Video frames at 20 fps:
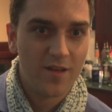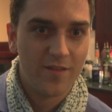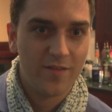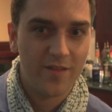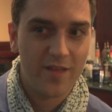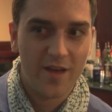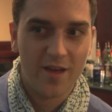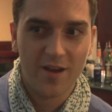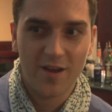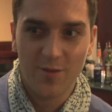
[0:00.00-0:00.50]

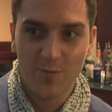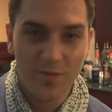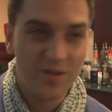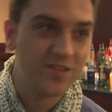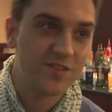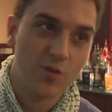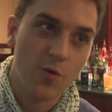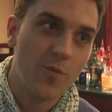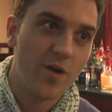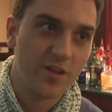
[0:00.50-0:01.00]
that it
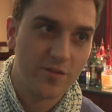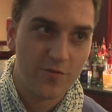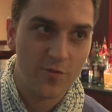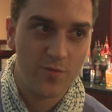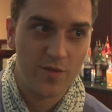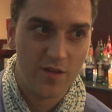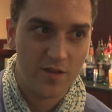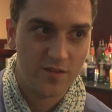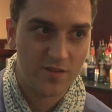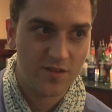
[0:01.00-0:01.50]
means so much for
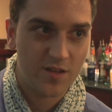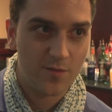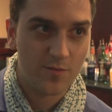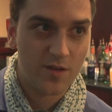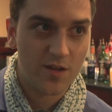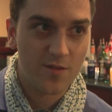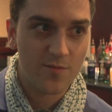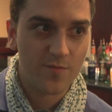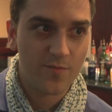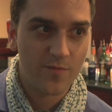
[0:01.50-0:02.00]
me at the same
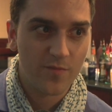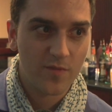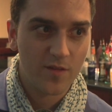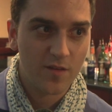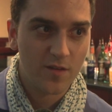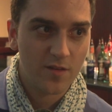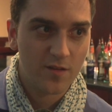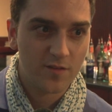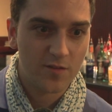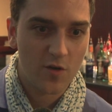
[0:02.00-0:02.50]
time.
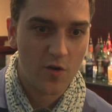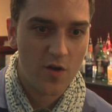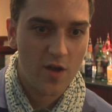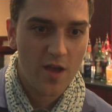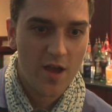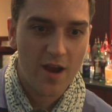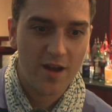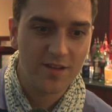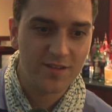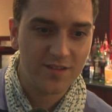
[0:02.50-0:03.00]
So
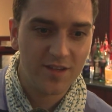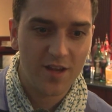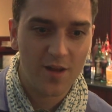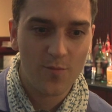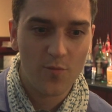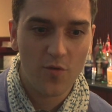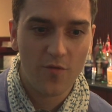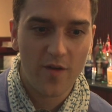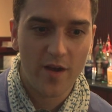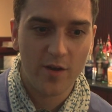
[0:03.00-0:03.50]
any single
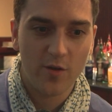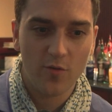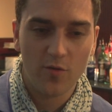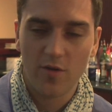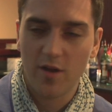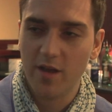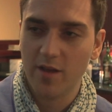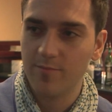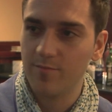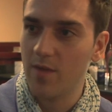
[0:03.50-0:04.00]
move I do,
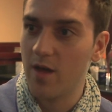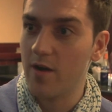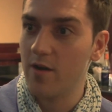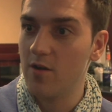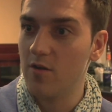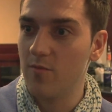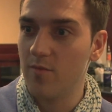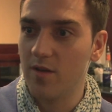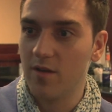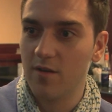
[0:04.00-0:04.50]
like I don't
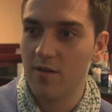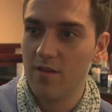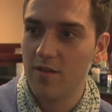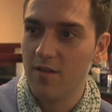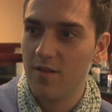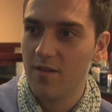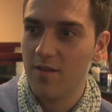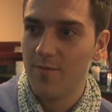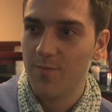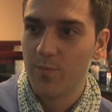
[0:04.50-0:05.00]
know, man.
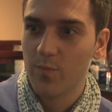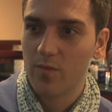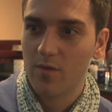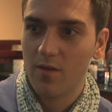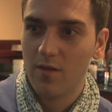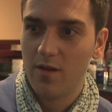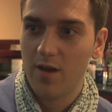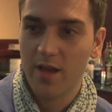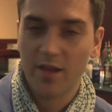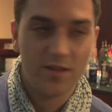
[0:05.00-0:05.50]

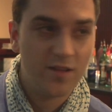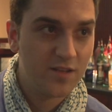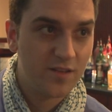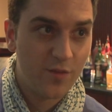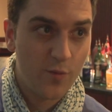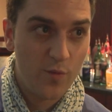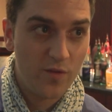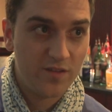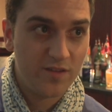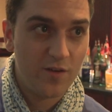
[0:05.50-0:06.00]
Like this
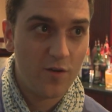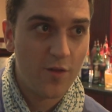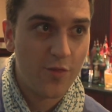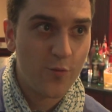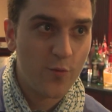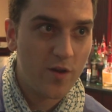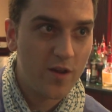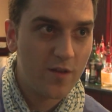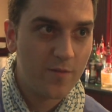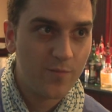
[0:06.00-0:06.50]

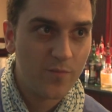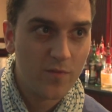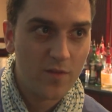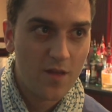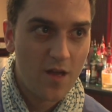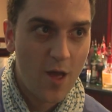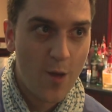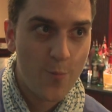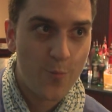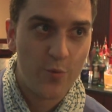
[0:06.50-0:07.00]
0-3,
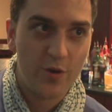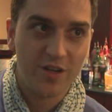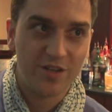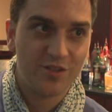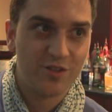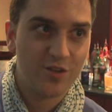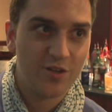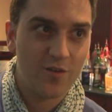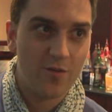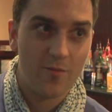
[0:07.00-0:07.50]
I'm pretty
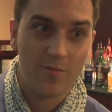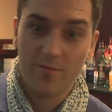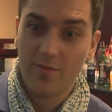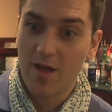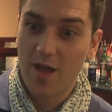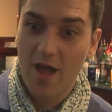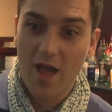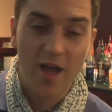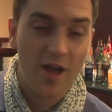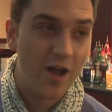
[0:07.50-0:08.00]
sure.
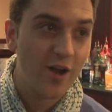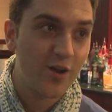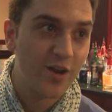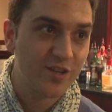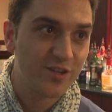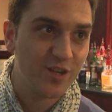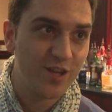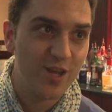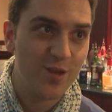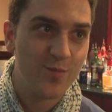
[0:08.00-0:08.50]
I got
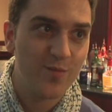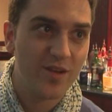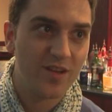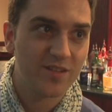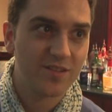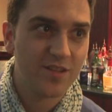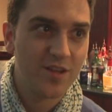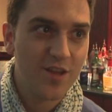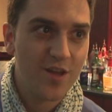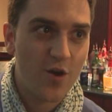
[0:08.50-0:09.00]
actually
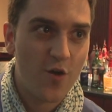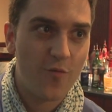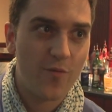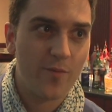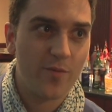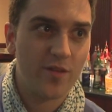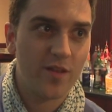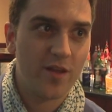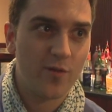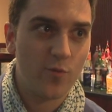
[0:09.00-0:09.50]
emails of
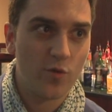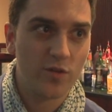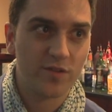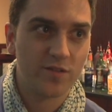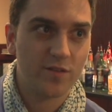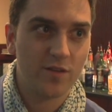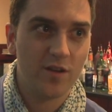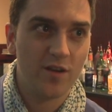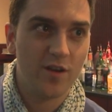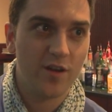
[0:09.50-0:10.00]
people that
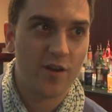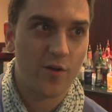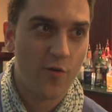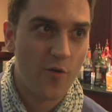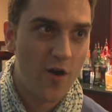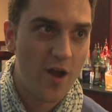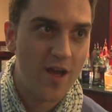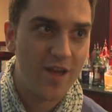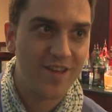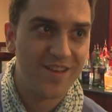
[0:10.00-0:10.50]
was literally
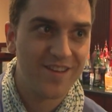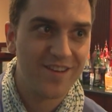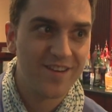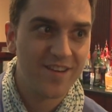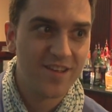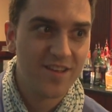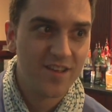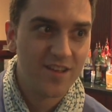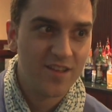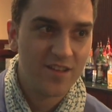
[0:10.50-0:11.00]
crying
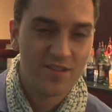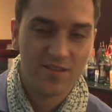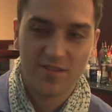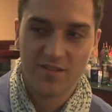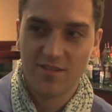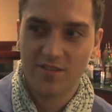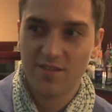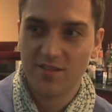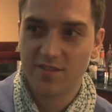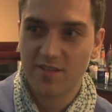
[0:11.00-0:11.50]

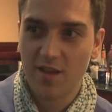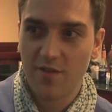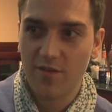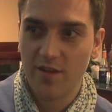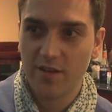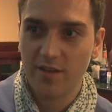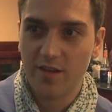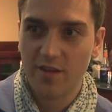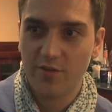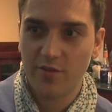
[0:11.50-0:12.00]
and stuff
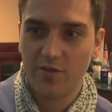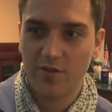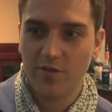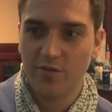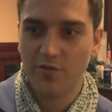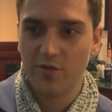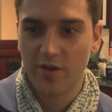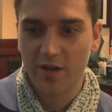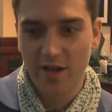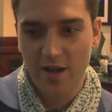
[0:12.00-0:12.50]
like that. You know,
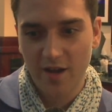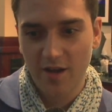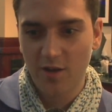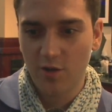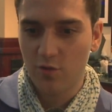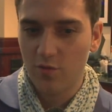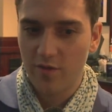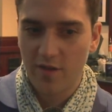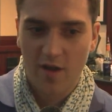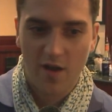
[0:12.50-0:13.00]
you're getting
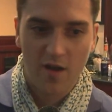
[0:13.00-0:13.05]
into the